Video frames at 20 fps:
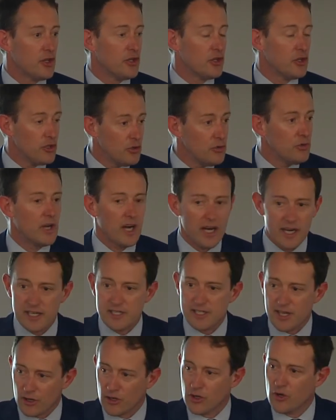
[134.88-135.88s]
You
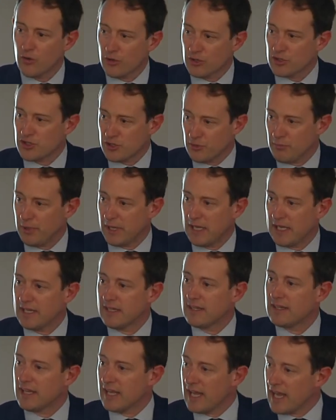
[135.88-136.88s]
guys are going to be
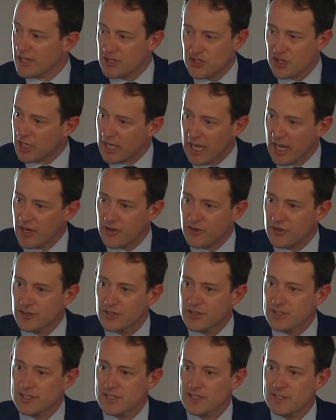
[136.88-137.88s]
the
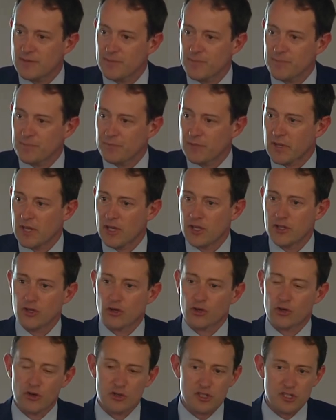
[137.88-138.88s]
educators,
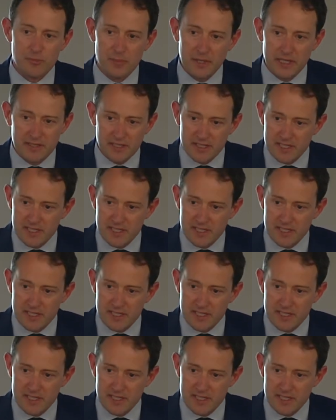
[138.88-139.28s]
you're going to be the